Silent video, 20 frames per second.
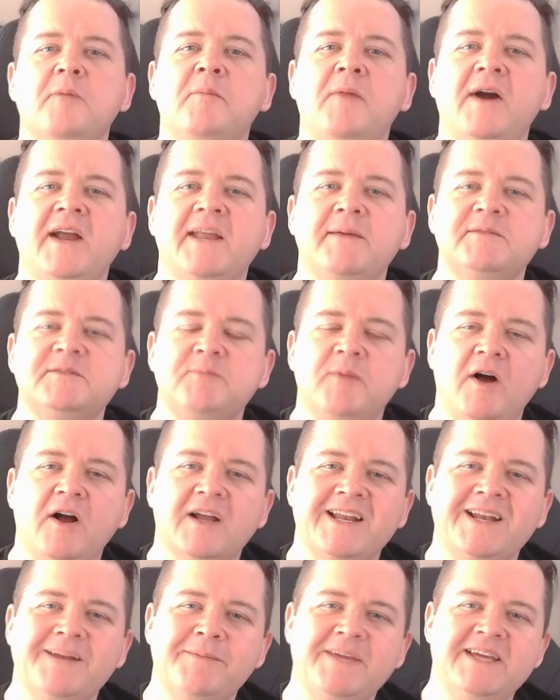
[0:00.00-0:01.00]
My name is
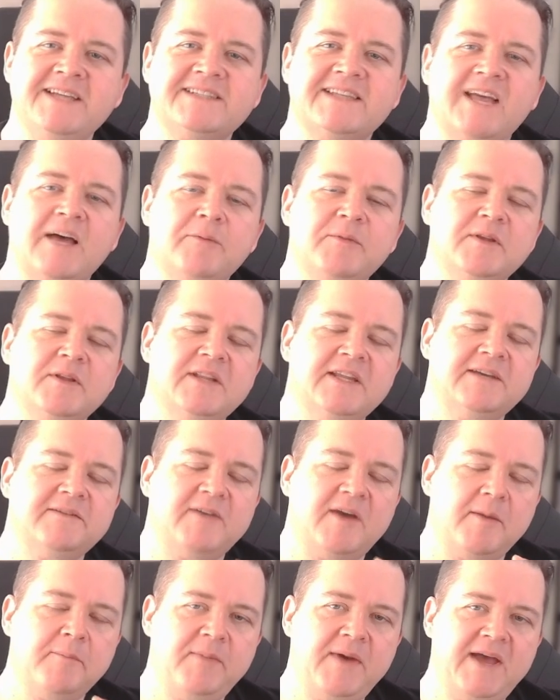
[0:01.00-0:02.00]
Mark and I'm here to help you live
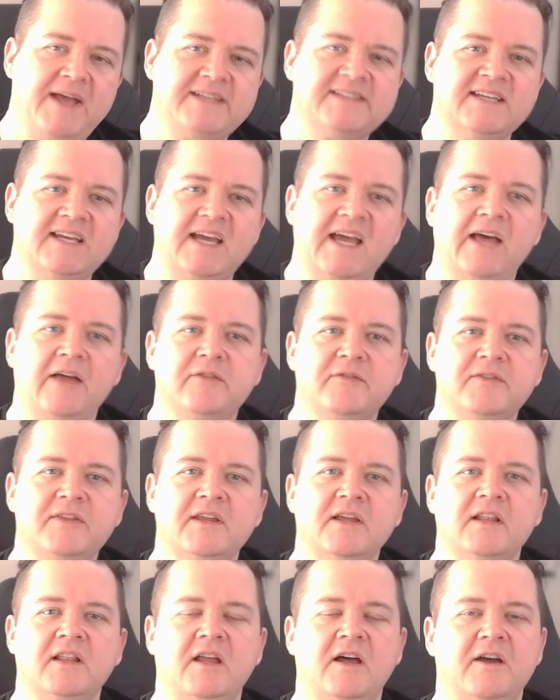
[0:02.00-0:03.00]
a better,
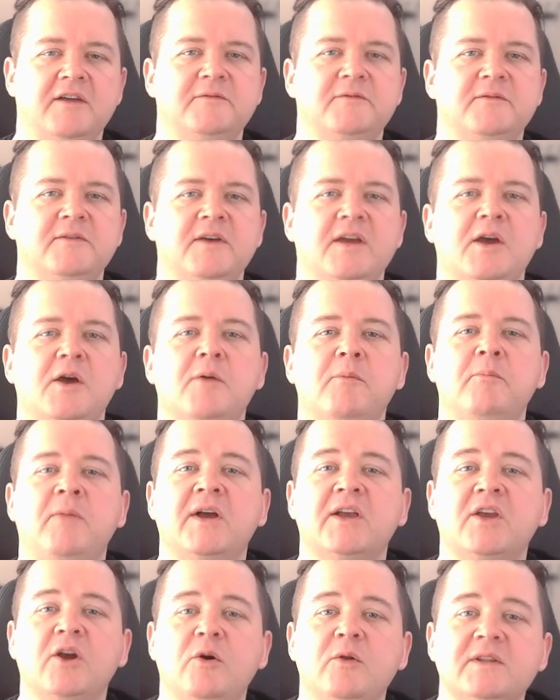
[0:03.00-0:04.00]
healthier life.
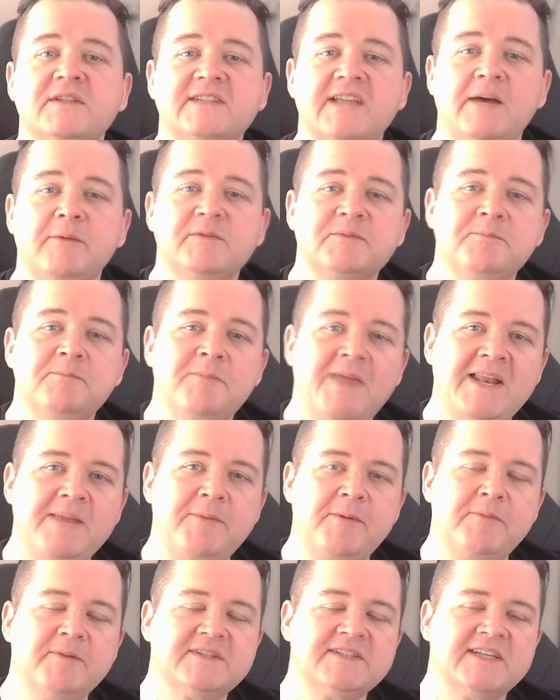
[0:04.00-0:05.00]
My goal is to help as many
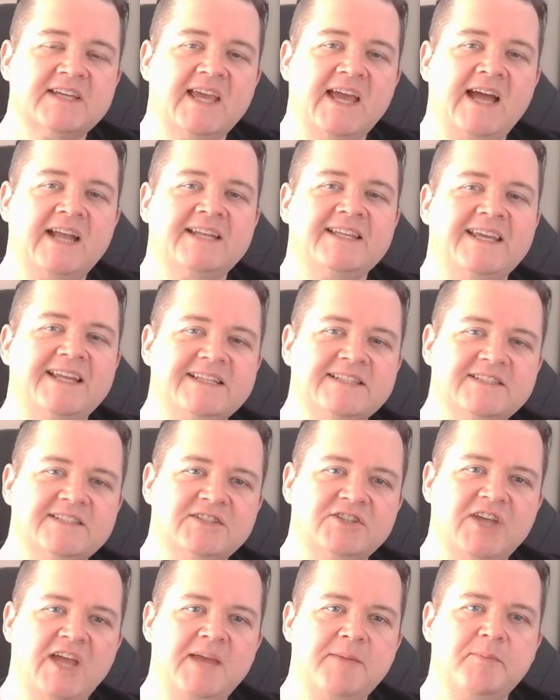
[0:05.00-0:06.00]
people as I can get into
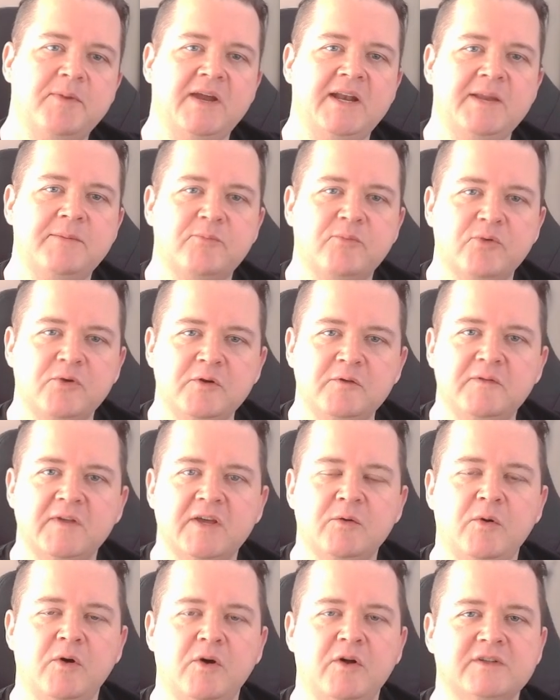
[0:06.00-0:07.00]
shape and improve
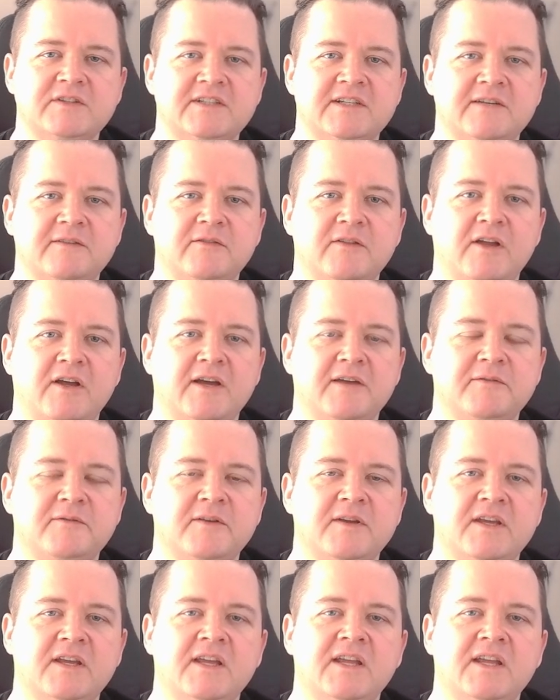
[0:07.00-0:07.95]
their quality of life.